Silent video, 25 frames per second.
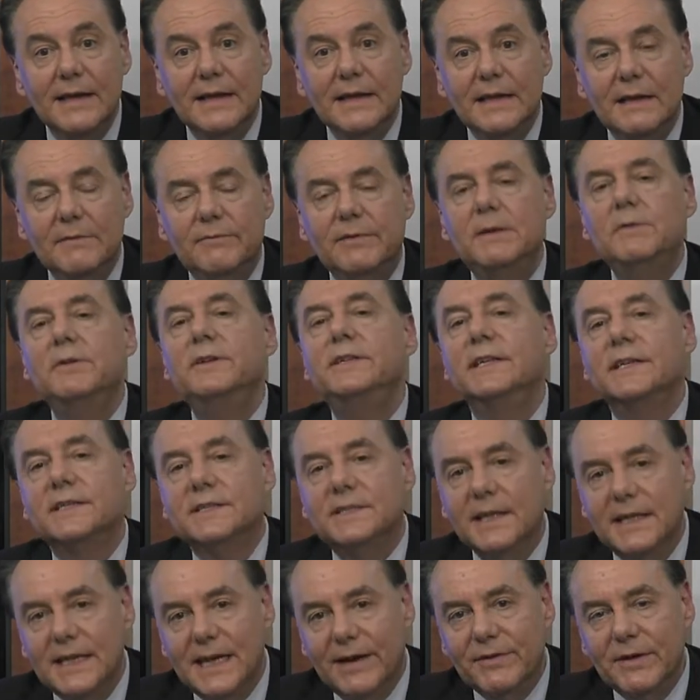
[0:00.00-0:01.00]
If we would
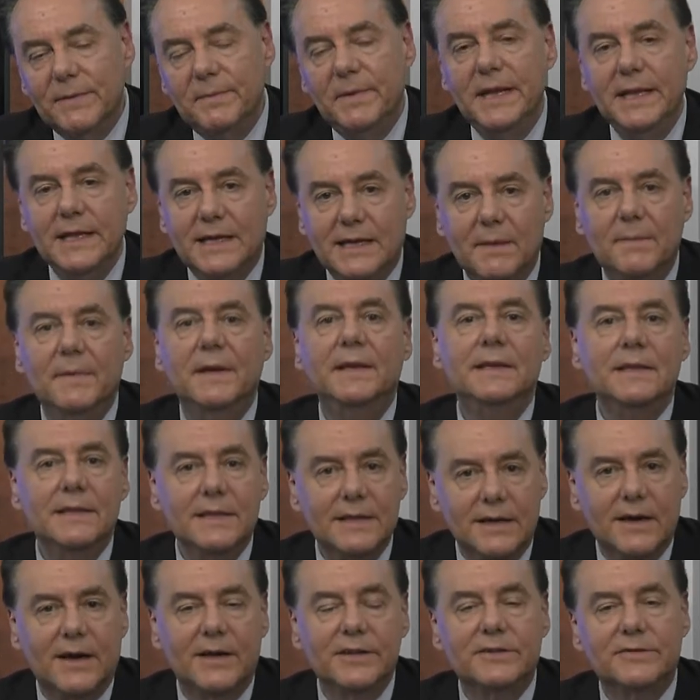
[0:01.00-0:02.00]
just let everybody come into
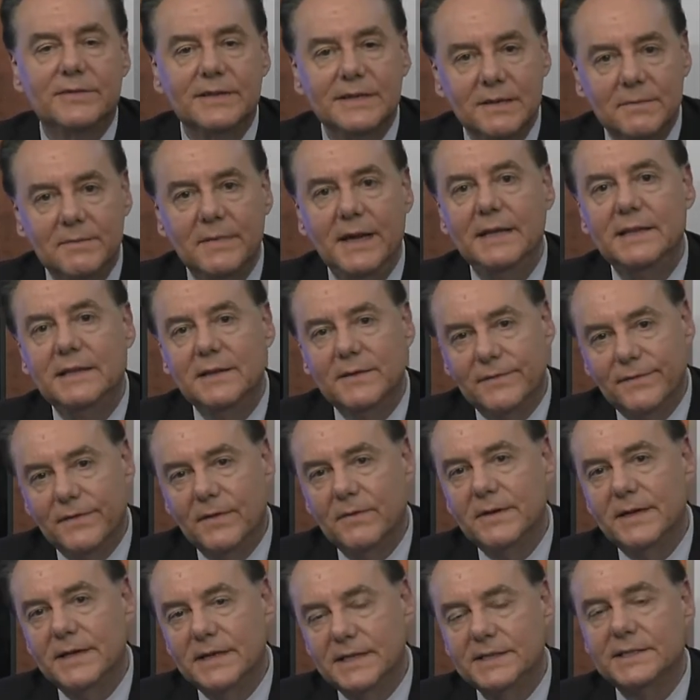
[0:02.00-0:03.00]
the country to make their
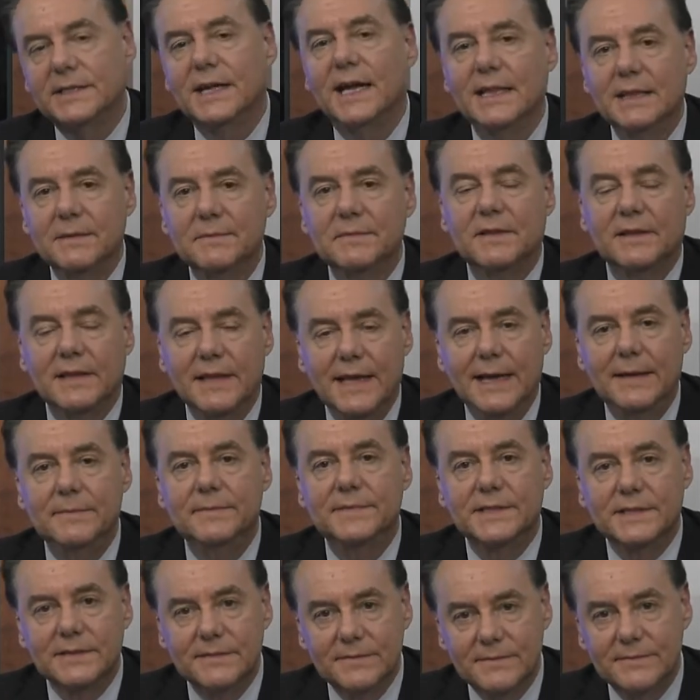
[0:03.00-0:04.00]
phony asylum
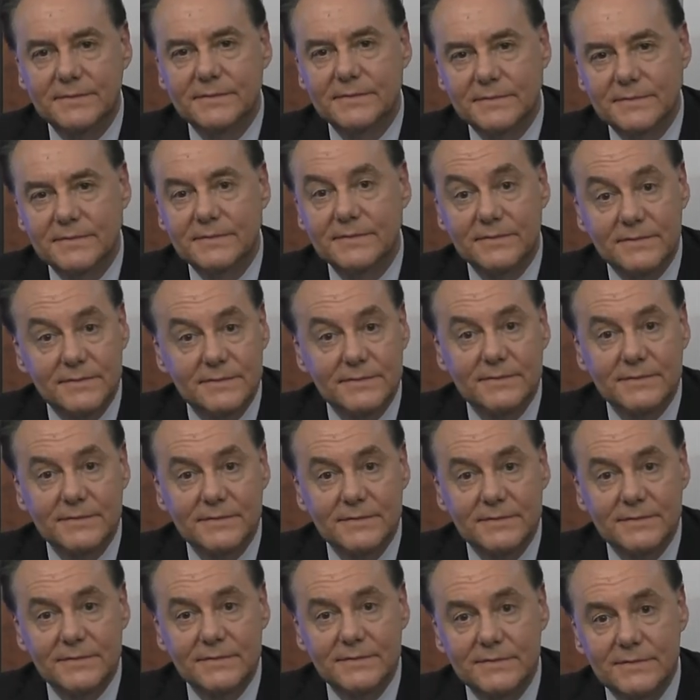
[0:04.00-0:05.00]
claims,
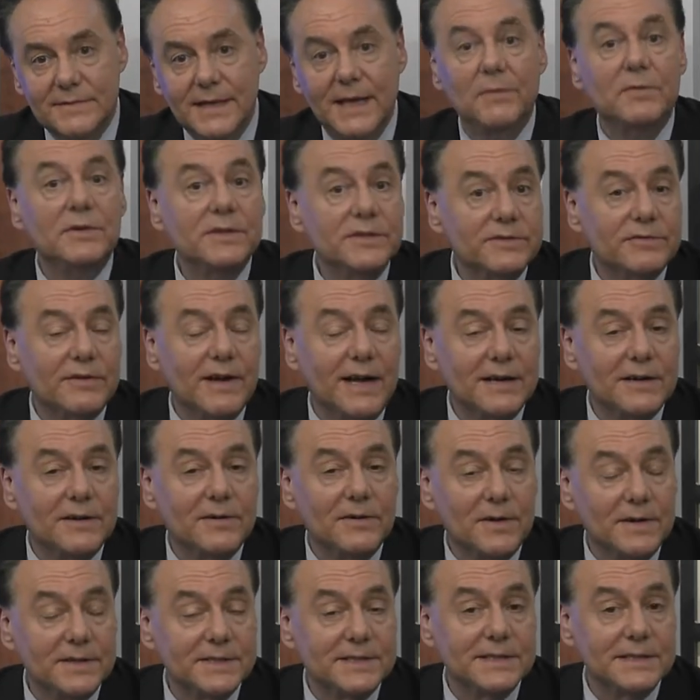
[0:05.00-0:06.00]
they wouldn't try to
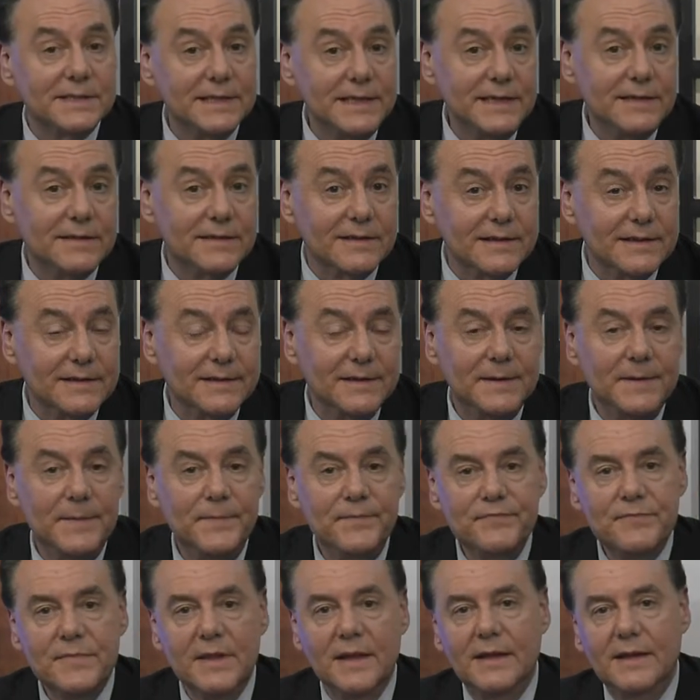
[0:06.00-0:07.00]
cross illegally.
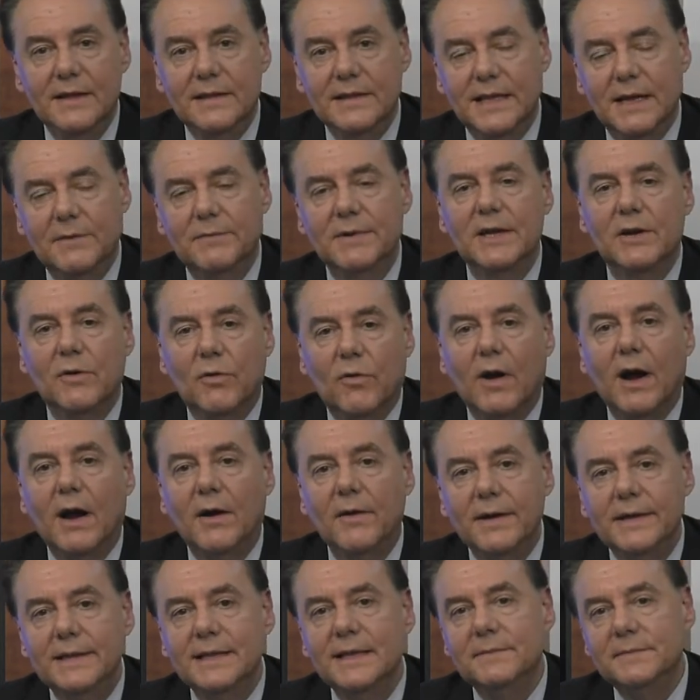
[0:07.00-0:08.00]
That
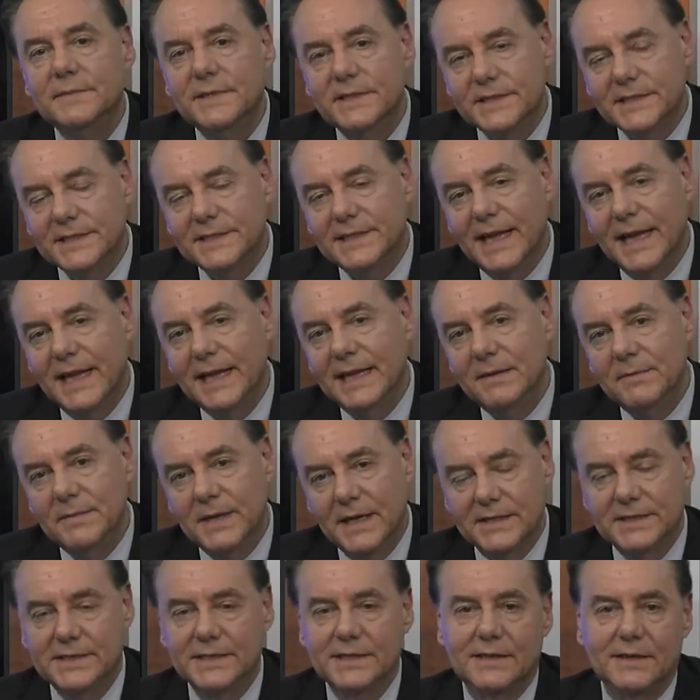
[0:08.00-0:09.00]
requiring them to stay in
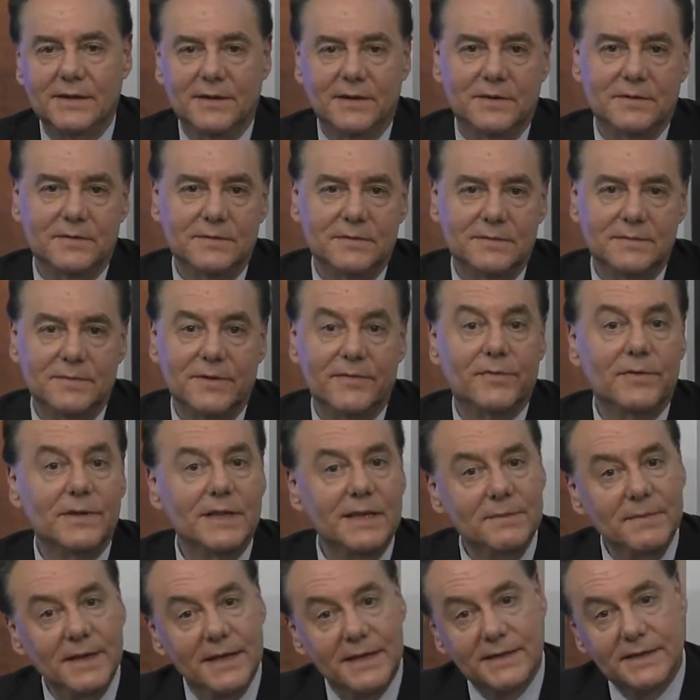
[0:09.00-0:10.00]
Mexico before
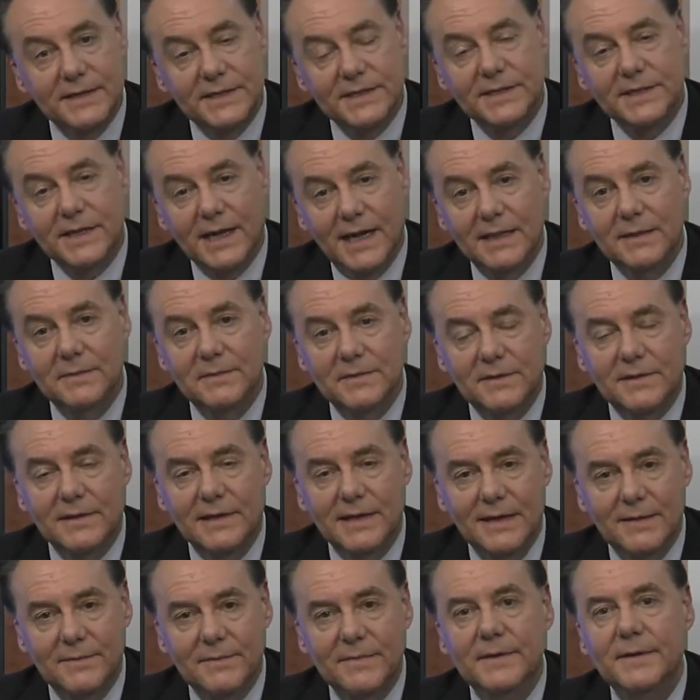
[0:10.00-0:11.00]
they make an asylum
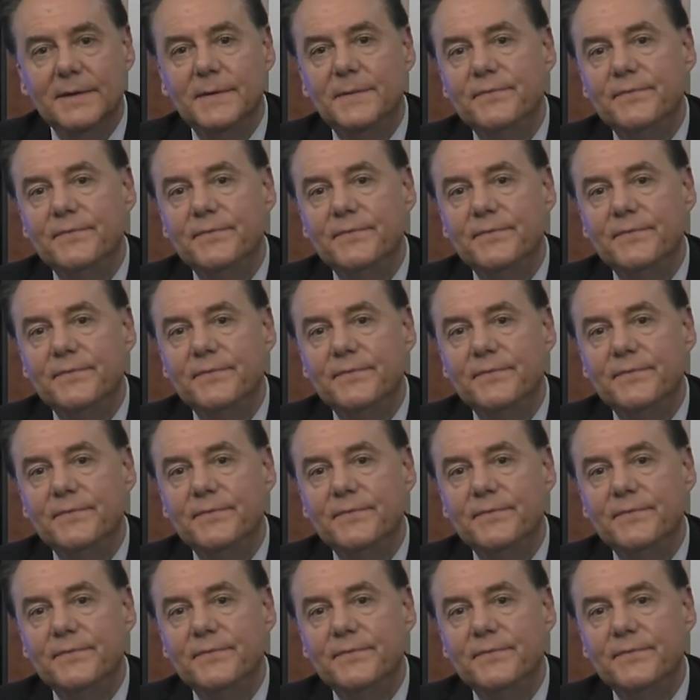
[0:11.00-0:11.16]
claim